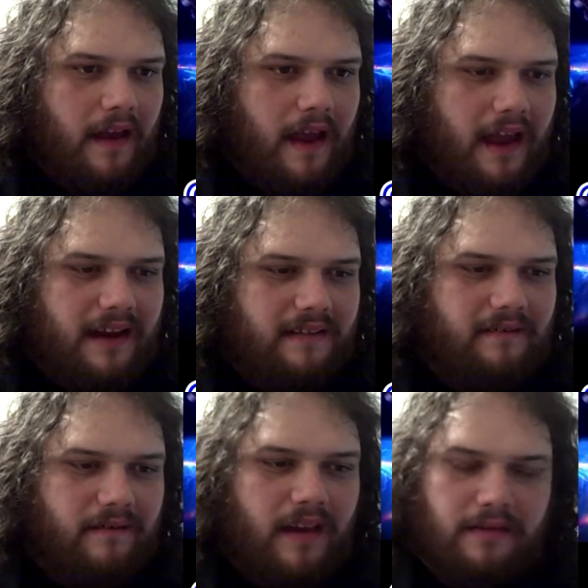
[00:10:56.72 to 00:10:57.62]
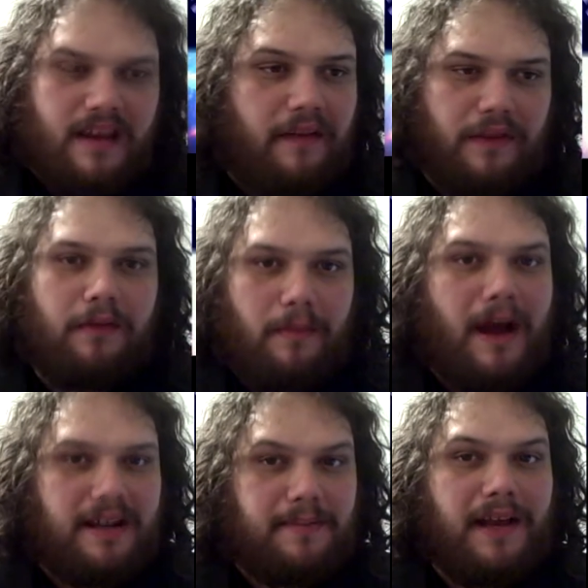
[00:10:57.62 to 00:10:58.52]
And it definitely
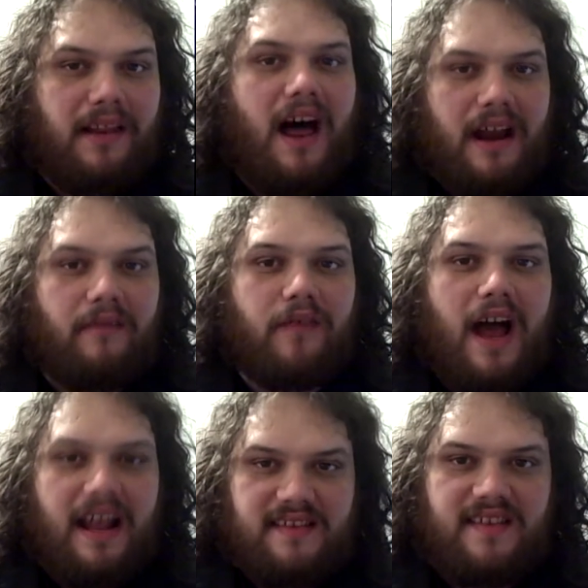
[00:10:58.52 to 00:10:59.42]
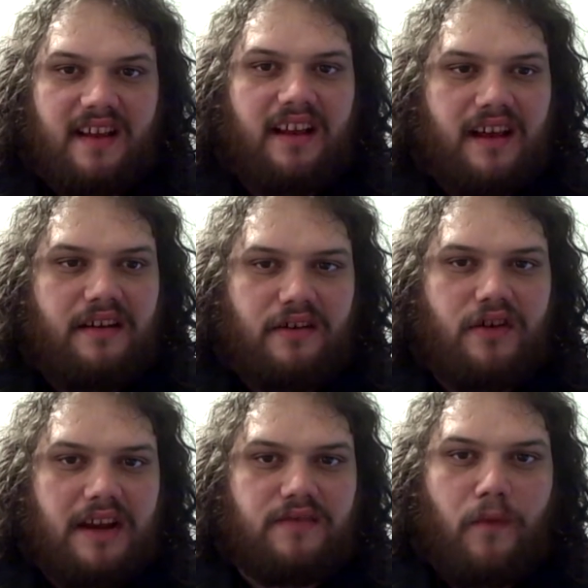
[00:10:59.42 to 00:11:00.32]
reminds me a lot of Godzilla and the
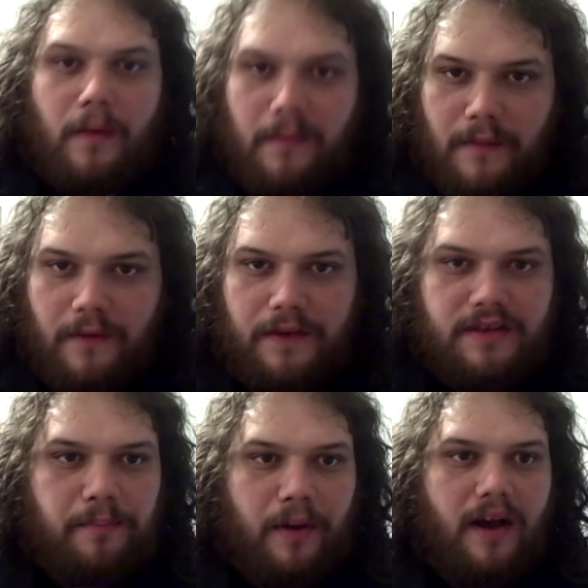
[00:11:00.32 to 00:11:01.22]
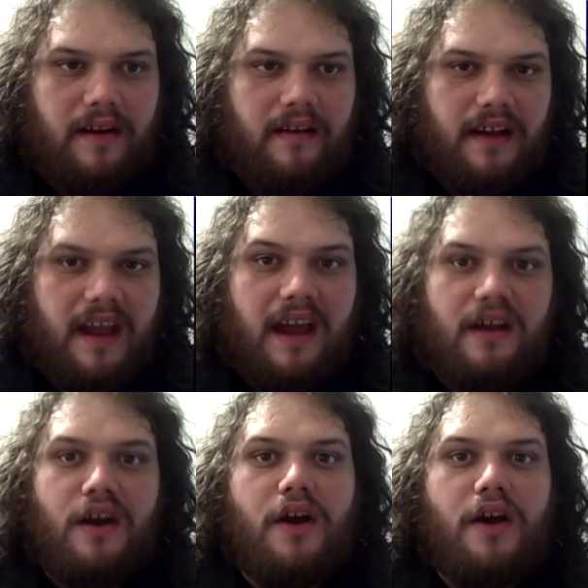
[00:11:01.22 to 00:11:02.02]
Transformer movies, but, again,